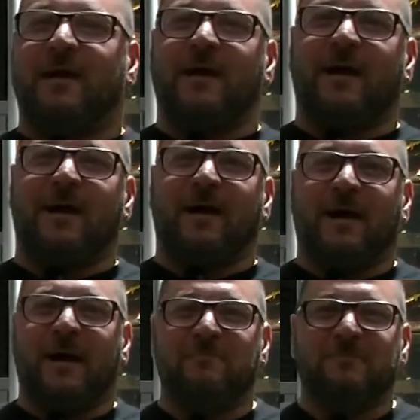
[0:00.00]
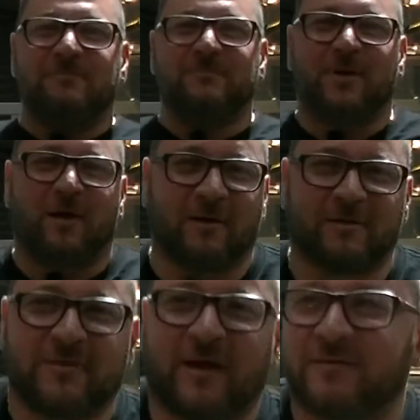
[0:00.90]
I'm
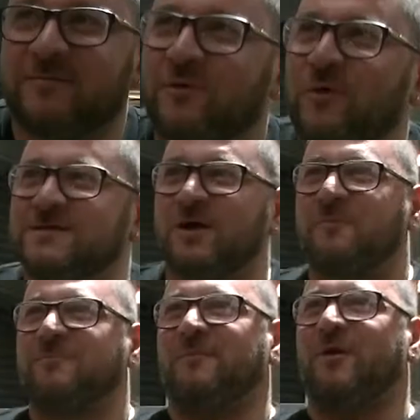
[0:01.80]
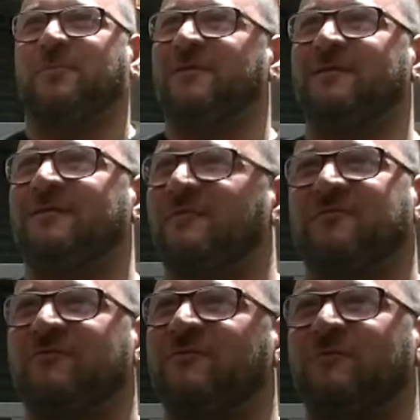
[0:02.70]
always open and love
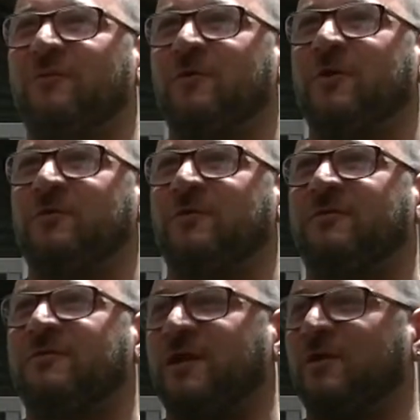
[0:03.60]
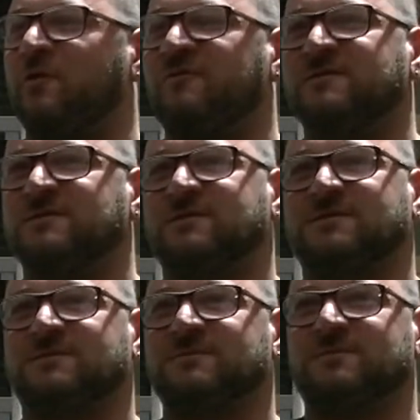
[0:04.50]
to work with
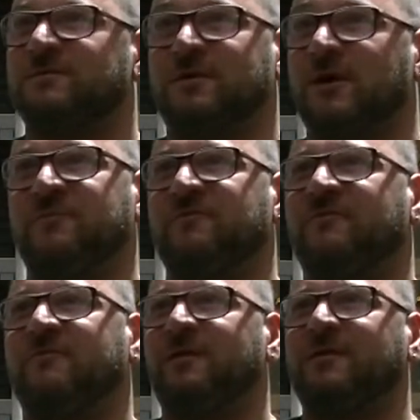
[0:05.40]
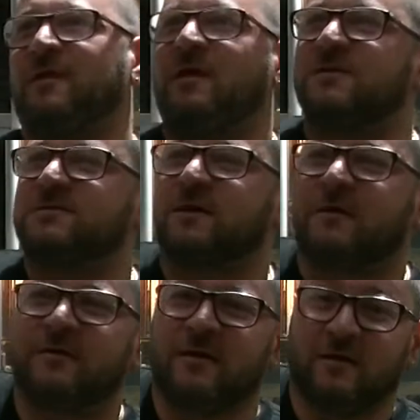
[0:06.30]
whoever's open to do anything. Yeah, so
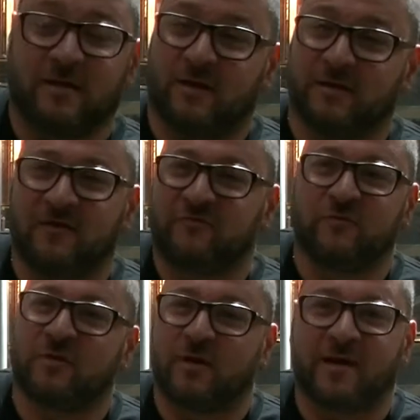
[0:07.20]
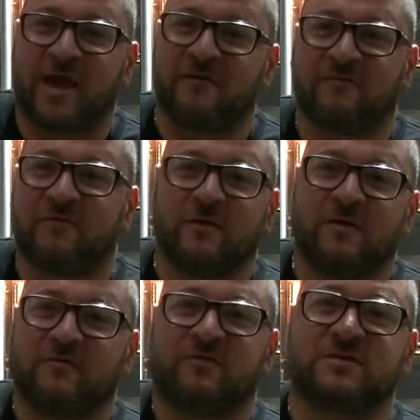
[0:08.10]
I'd love to. I gave
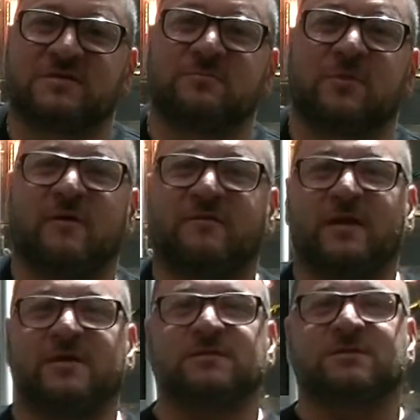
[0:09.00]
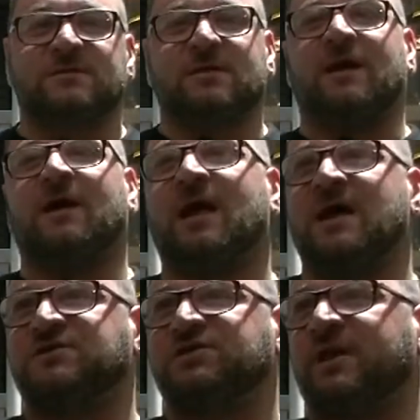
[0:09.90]
Todd some ideas
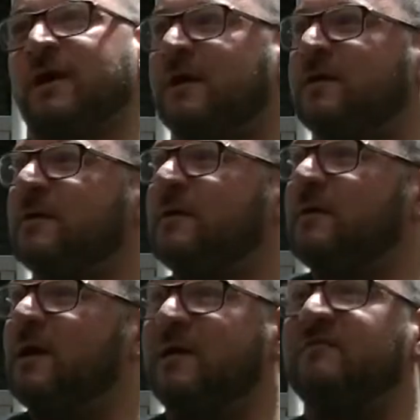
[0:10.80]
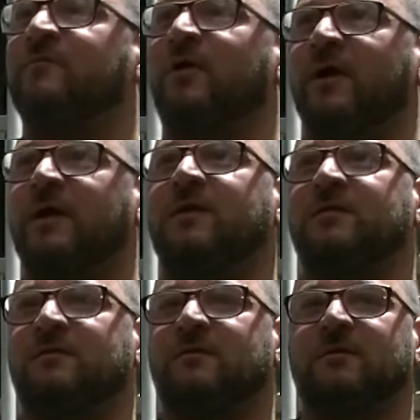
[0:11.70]
last year at Interbike,
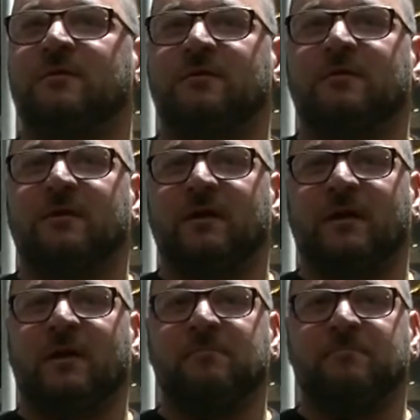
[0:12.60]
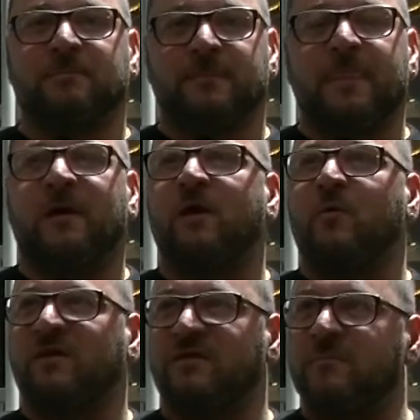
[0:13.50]
and I know
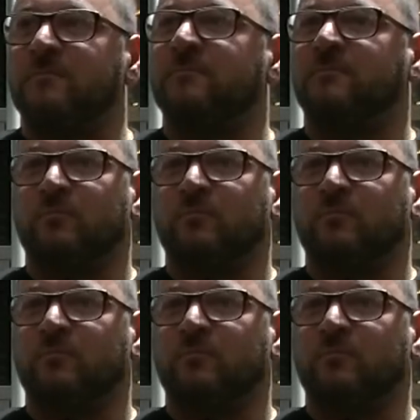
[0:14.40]
one of them